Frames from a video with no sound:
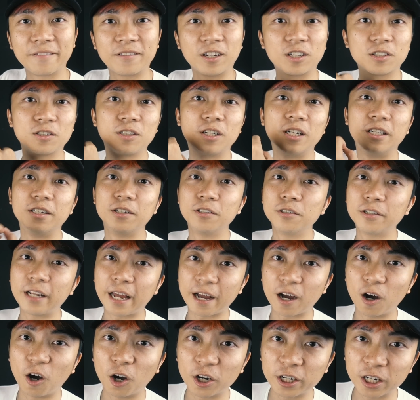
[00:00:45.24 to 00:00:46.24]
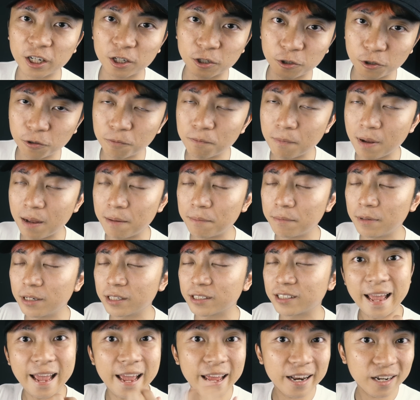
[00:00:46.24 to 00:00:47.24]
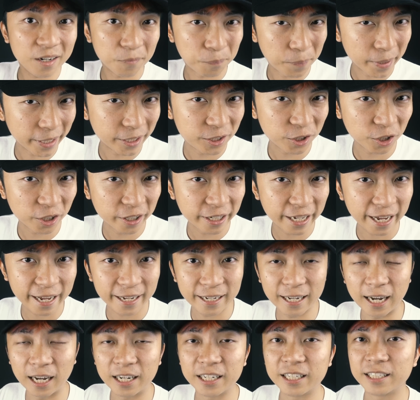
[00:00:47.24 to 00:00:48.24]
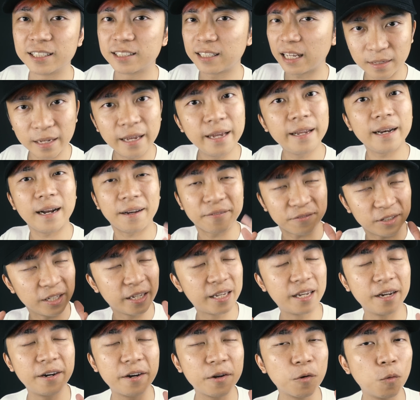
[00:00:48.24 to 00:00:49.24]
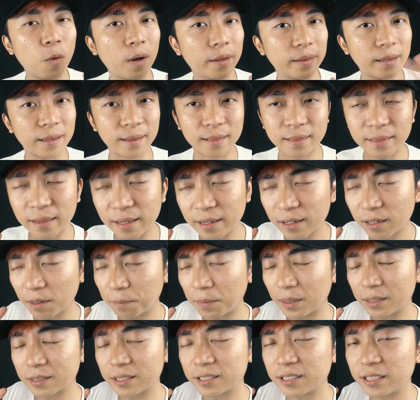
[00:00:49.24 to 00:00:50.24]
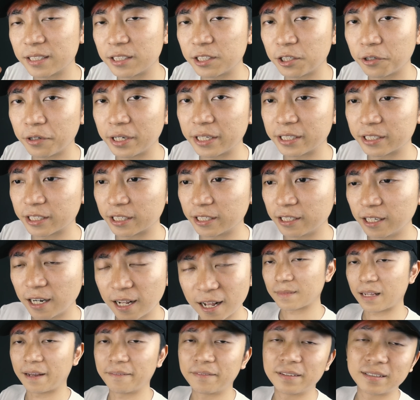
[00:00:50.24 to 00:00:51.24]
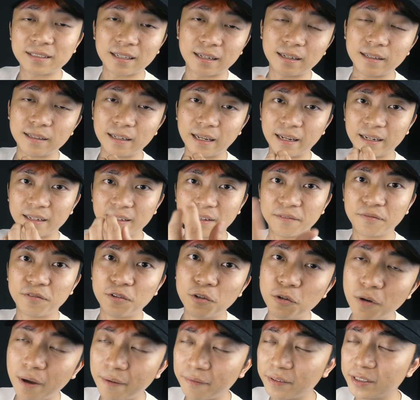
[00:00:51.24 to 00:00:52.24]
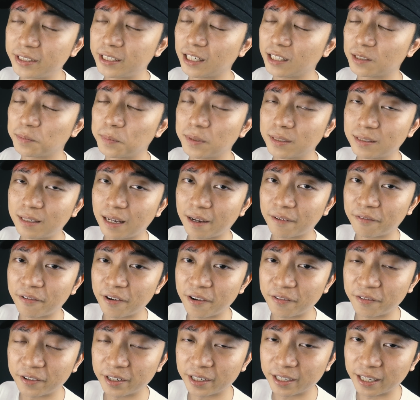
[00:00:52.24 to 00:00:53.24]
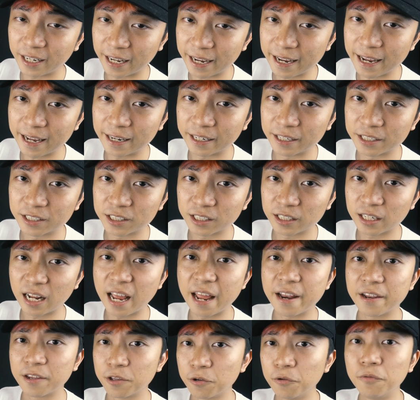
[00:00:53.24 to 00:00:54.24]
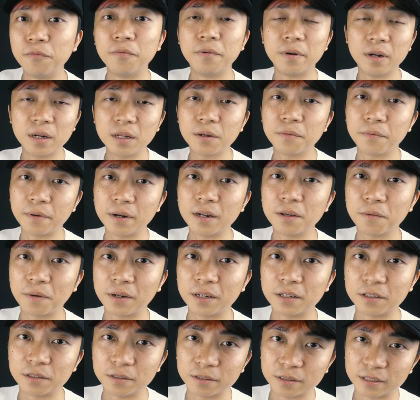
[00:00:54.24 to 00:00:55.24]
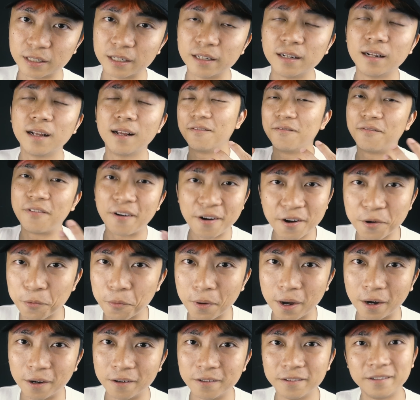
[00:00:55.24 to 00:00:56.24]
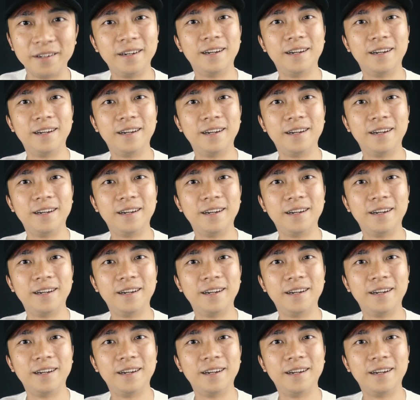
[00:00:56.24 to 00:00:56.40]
I've talked to the new deck order group members and the Patreon gang cardists, and after hearing what they think about the situation, I've decided that if you have a Jaspas deck Favorite Day Edition and you really want to use it, very well,